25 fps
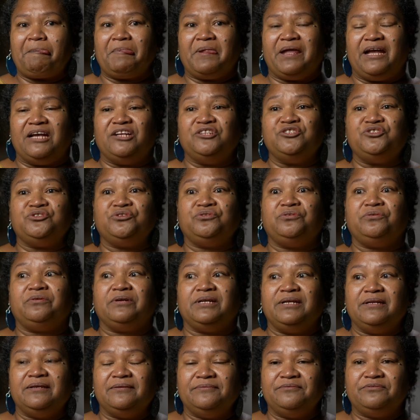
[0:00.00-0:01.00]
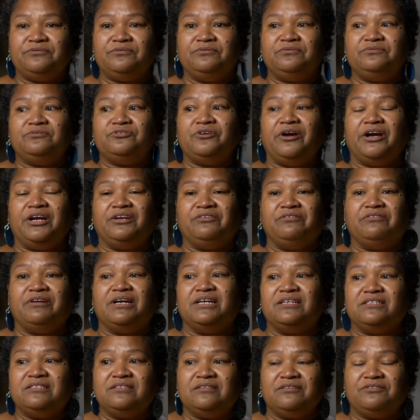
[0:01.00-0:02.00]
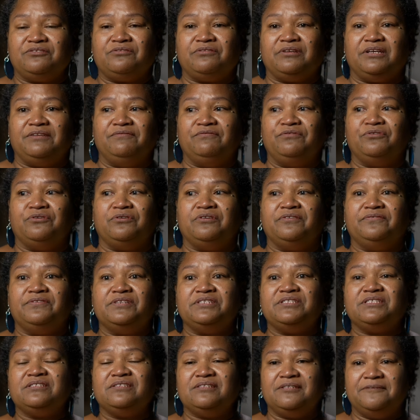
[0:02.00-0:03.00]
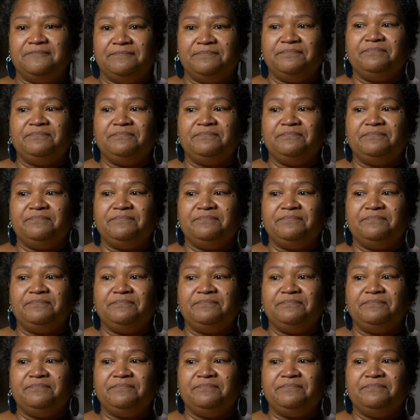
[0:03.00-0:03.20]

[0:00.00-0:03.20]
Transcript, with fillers: endured trying to raise the three and four of us